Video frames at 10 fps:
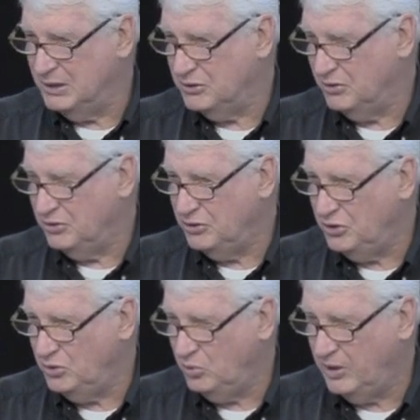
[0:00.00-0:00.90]
into a
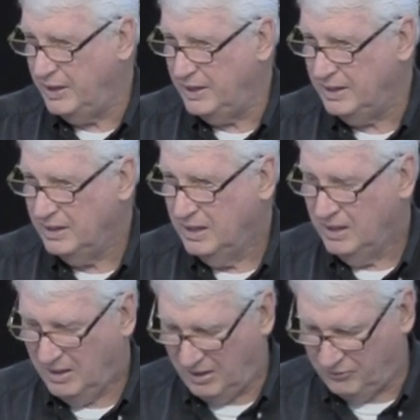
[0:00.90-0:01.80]
new way
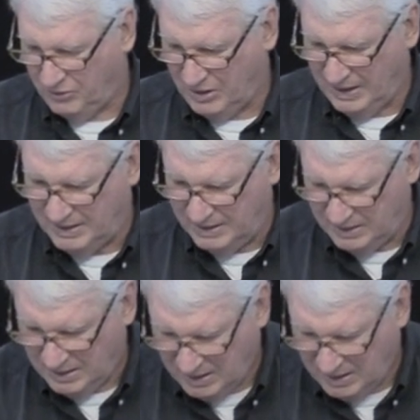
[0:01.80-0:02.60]
of relating